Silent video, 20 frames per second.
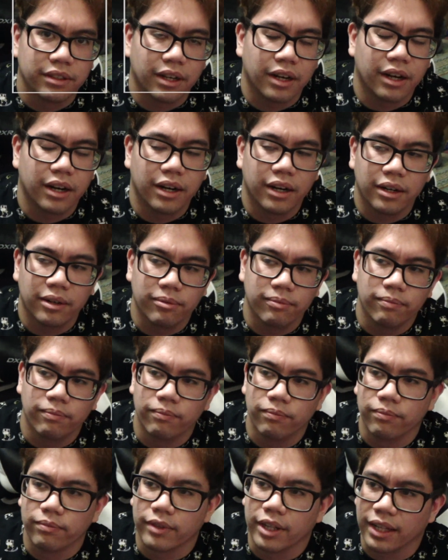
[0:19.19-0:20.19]

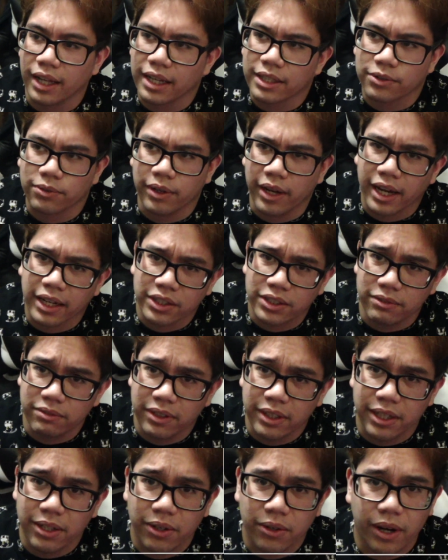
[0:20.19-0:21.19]
The last reaction
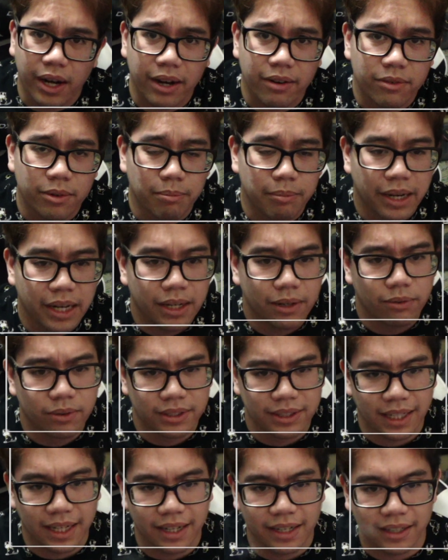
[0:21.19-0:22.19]
video I ever made
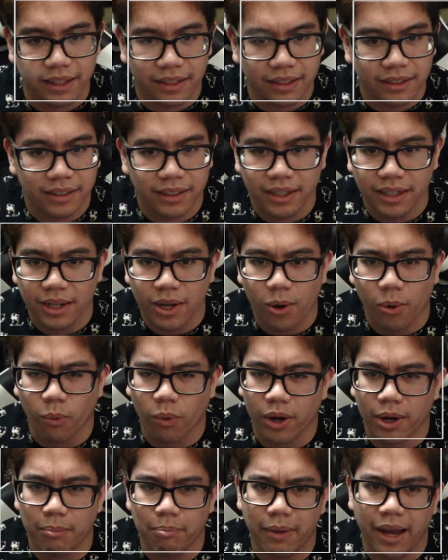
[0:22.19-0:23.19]
was like,
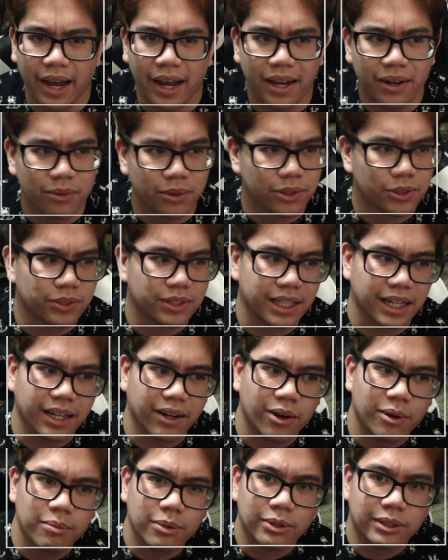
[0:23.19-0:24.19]
What a Man, which was like
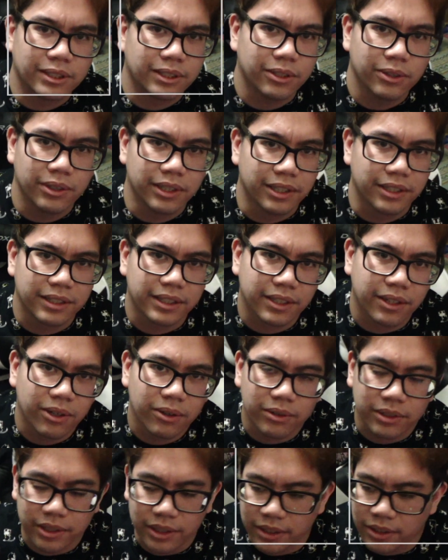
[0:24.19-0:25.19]
almost 2 years ago,
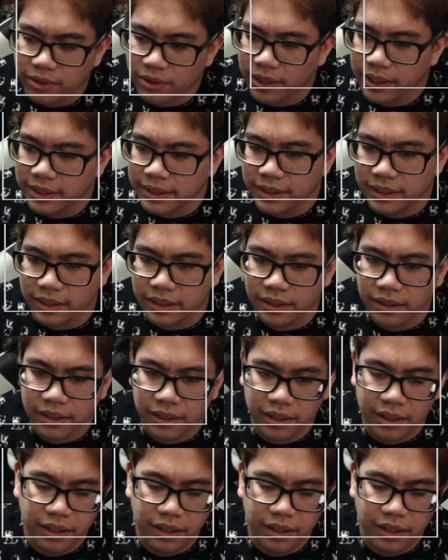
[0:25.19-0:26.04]
which is crazy.